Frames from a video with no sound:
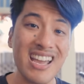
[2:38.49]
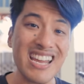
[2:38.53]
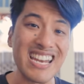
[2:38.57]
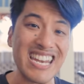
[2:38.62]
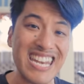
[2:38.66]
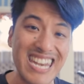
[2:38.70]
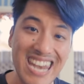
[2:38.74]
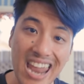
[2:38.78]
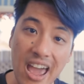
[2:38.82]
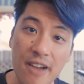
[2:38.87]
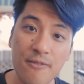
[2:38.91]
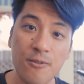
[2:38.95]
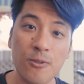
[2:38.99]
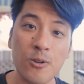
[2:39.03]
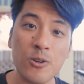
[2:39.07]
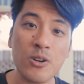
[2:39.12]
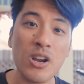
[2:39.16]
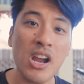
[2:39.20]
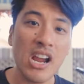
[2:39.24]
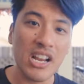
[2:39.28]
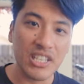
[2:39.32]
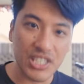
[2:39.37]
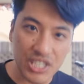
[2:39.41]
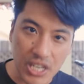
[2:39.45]
never
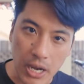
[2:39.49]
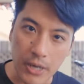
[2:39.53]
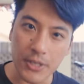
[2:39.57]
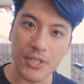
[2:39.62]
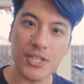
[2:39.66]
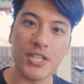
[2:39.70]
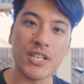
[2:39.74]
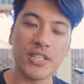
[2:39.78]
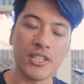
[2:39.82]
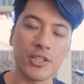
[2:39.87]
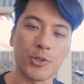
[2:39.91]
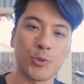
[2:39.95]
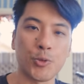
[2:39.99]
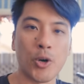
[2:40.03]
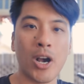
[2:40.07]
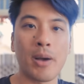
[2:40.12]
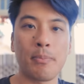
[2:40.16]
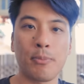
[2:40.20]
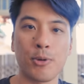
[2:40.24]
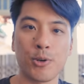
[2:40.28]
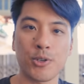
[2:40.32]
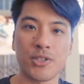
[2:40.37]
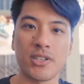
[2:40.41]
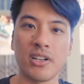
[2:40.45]
touching the drop
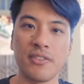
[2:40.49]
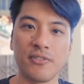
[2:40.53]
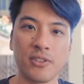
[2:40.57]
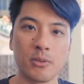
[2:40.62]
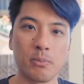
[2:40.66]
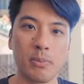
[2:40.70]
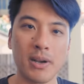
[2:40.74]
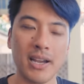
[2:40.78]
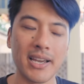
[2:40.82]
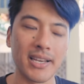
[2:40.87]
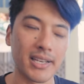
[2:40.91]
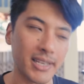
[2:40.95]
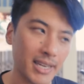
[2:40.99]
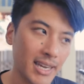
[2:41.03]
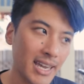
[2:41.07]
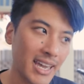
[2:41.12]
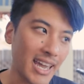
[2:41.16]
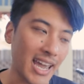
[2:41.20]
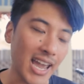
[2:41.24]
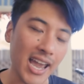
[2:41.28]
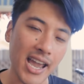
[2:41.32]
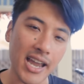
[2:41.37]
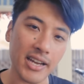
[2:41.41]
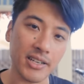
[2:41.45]
portion of your bike
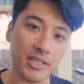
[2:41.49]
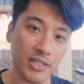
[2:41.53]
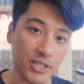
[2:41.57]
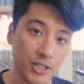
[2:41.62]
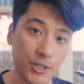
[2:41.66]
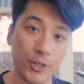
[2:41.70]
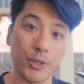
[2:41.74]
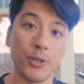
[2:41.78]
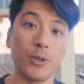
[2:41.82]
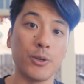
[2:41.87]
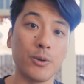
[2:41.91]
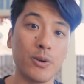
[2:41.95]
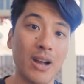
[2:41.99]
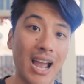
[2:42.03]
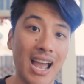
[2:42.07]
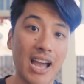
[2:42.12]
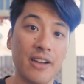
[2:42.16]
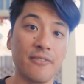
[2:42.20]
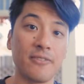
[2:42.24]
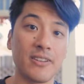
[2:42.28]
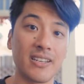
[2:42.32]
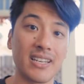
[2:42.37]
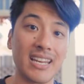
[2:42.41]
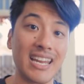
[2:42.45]
and you
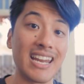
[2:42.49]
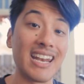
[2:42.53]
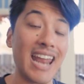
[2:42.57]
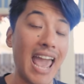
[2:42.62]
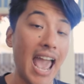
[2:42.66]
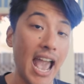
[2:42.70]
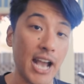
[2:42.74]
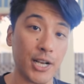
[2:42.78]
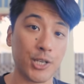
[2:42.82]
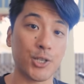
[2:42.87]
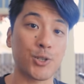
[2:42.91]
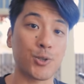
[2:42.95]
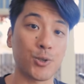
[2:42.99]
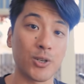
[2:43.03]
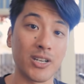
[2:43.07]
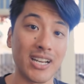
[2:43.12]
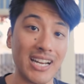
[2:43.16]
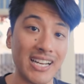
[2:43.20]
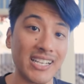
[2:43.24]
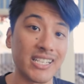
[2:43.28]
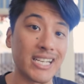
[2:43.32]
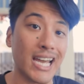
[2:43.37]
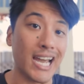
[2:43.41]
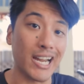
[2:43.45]
having an extra
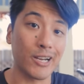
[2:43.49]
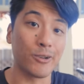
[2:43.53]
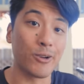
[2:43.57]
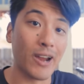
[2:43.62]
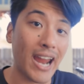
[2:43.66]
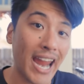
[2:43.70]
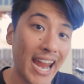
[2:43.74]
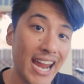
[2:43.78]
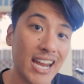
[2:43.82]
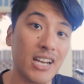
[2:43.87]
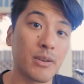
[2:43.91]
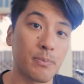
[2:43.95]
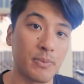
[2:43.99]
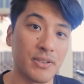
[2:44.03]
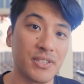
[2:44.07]
entire hand